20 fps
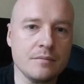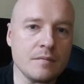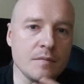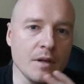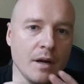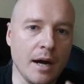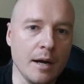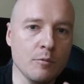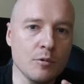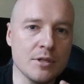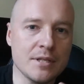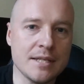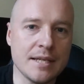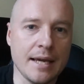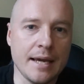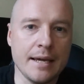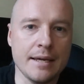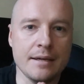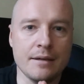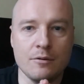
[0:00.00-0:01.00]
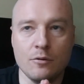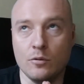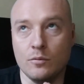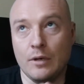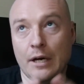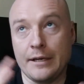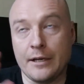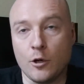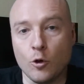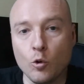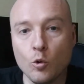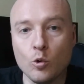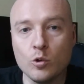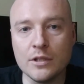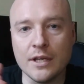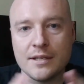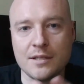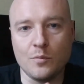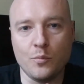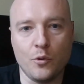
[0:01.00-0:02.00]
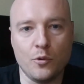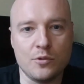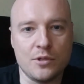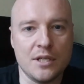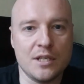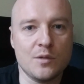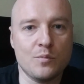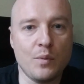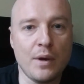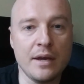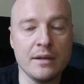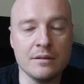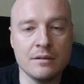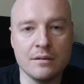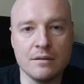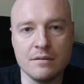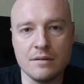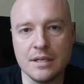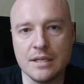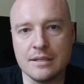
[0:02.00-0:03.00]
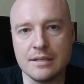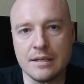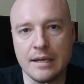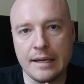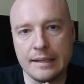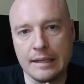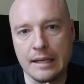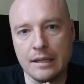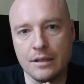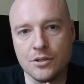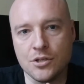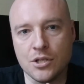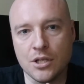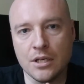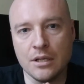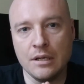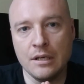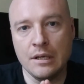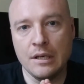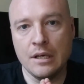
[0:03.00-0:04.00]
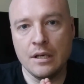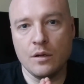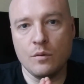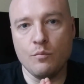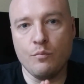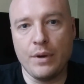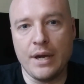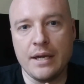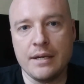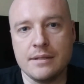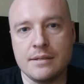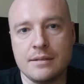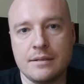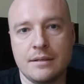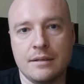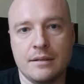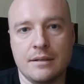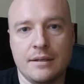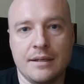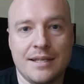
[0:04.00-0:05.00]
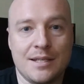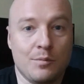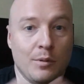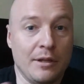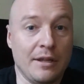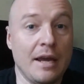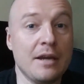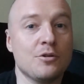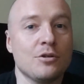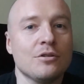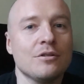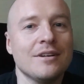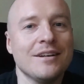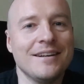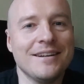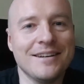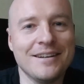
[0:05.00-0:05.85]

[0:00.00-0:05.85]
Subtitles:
I would say, or I could, I suppose, expand this analogy based explanation